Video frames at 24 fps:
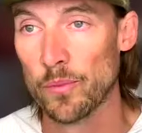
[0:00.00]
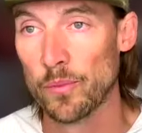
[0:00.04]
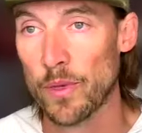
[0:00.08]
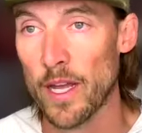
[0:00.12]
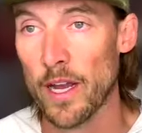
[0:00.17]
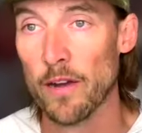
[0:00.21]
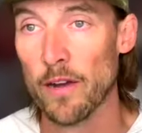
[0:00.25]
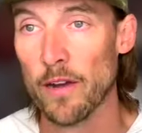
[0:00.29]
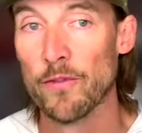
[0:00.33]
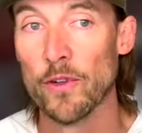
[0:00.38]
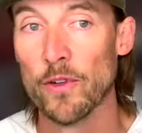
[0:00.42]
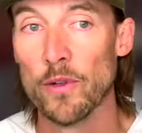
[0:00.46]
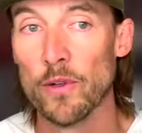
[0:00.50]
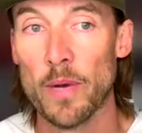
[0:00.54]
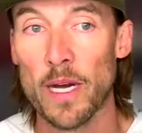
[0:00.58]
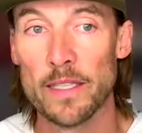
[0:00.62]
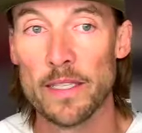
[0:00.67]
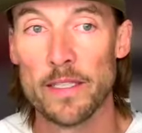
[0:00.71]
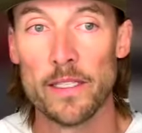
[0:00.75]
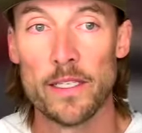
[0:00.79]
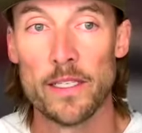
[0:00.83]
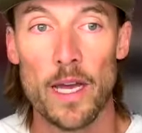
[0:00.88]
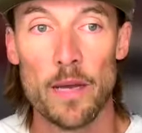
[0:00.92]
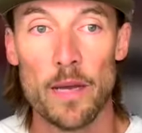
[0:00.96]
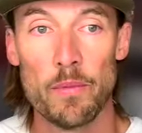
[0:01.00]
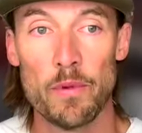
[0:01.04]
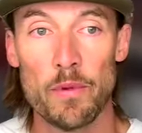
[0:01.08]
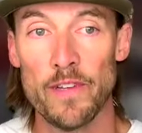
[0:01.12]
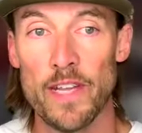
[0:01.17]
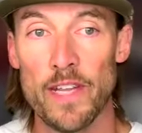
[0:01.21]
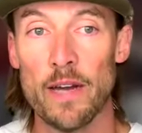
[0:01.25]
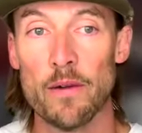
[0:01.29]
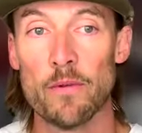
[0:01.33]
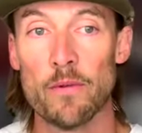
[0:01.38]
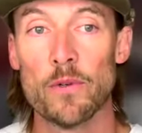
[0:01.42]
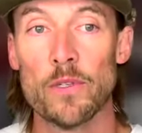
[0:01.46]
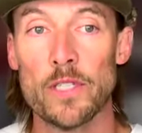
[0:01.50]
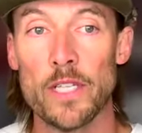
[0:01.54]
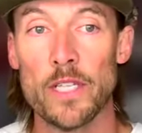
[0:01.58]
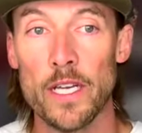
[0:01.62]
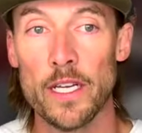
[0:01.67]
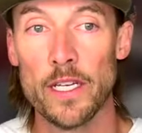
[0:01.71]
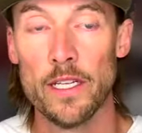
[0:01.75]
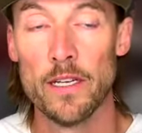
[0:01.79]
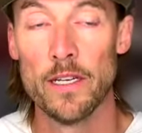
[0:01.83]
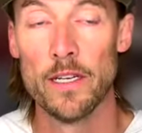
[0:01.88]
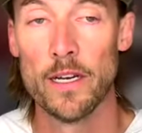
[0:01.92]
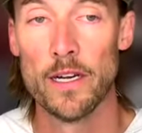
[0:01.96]
careful about the type of debt we're
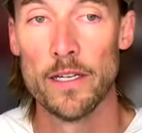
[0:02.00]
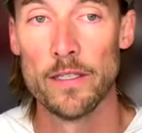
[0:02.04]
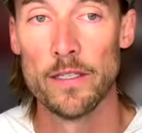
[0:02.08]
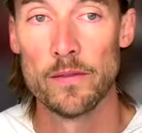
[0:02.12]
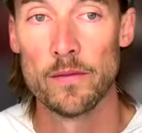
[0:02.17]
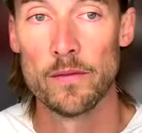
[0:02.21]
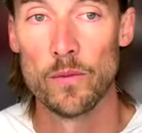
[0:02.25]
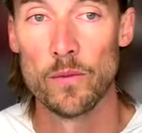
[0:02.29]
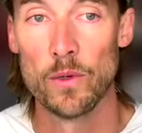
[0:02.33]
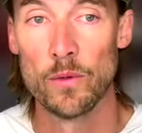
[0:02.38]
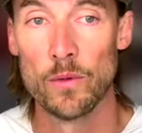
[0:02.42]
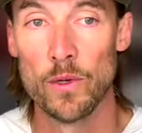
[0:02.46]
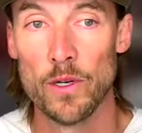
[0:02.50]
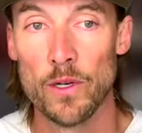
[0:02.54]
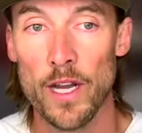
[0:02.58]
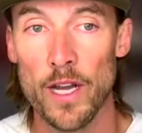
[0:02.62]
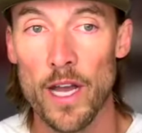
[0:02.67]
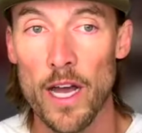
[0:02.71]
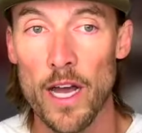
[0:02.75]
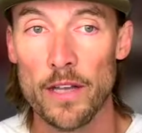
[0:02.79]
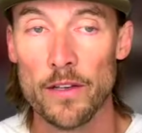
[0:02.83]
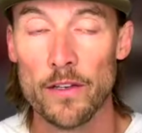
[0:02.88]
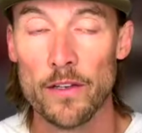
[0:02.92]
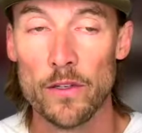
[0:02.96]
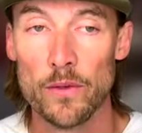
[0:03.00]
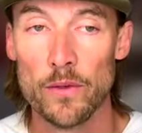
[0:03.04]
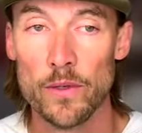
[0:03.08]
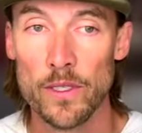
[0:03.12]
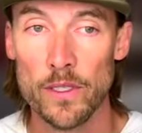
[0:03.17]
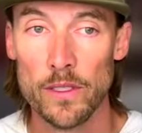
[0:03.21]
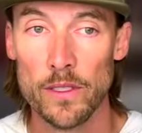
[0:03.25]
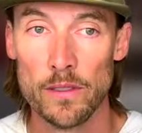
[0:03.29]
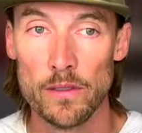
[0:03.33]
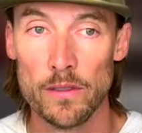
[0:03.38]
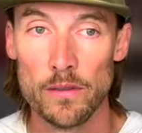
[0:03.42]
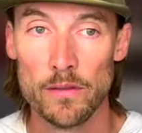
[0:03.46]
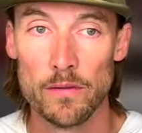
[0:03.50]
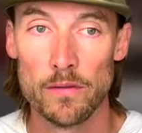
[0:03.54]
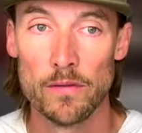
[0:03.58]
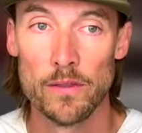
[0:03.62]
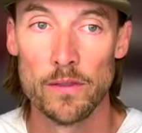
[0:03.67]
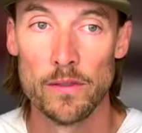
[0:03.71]
taking on, where we're not doing